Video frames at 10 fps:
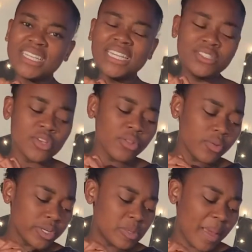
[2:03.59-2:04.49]
And so the
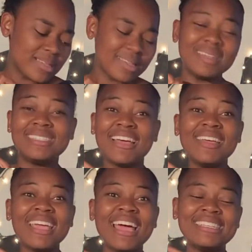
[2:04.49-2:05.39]
Lord's basically
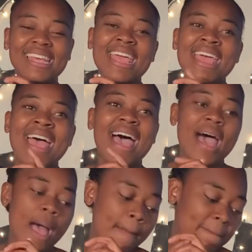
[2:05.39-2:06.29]
telling us
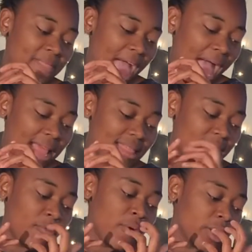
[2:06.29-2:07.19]
that
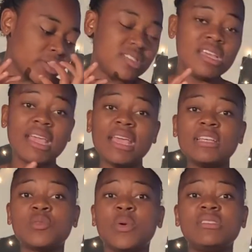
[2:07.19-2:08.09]
if we are seeking
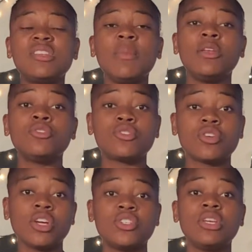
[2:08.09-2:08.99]
his wisdom and
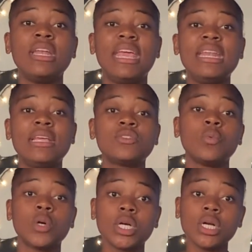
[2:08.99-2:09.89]
instruction in his
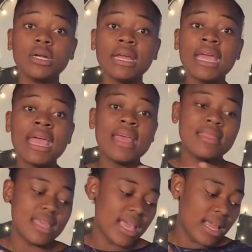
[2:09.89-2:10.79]
word,
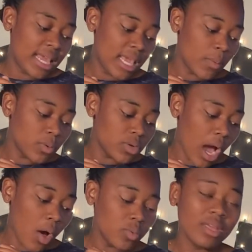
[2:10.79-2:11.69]
then he will
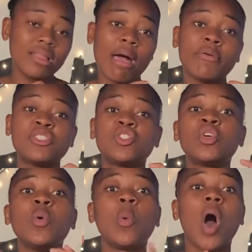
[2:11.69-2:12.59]
not only allow us
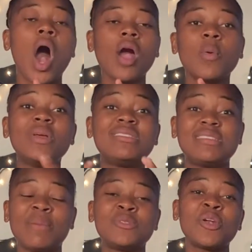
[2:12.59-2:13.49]
to walk with
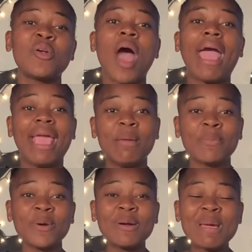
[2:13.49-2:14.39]
steps that are not
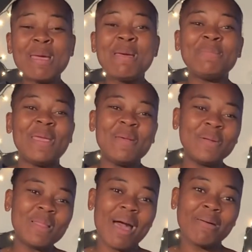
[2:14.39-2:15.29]
hampered, but he
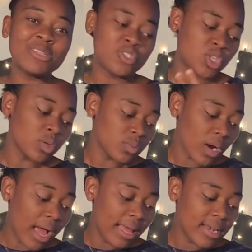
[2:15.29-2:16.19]
will allow us to
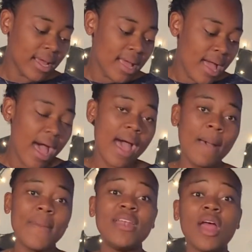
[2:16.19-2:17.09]
run
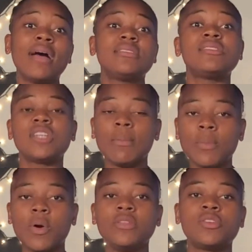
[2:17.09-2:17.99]
and not
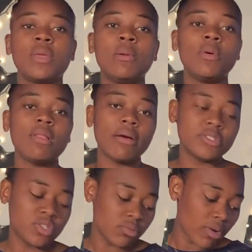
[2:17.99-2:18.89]
stumble. And so he will allow
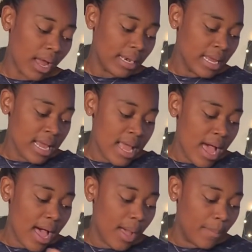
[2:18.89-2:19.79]
us to run
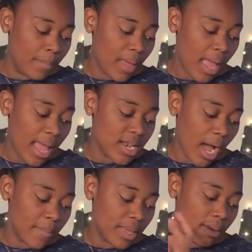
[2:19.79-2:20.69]
and
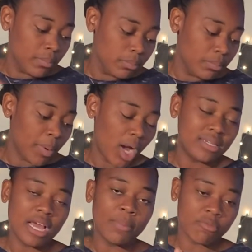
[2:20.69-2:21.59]
not be
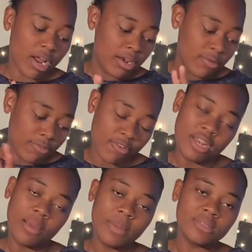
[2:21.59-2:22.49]
bogged down, but run in
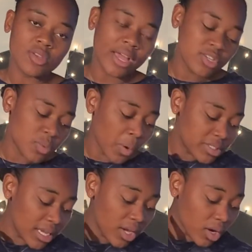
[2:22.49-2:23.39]
freedom. And so I just want
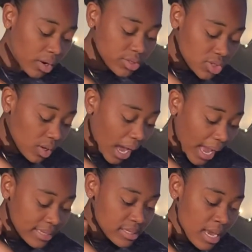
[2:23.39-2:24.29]
to encourage you
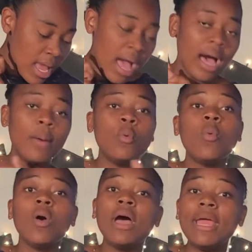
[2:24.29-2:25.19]
guys,
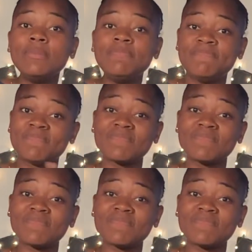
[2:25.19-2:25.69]
one,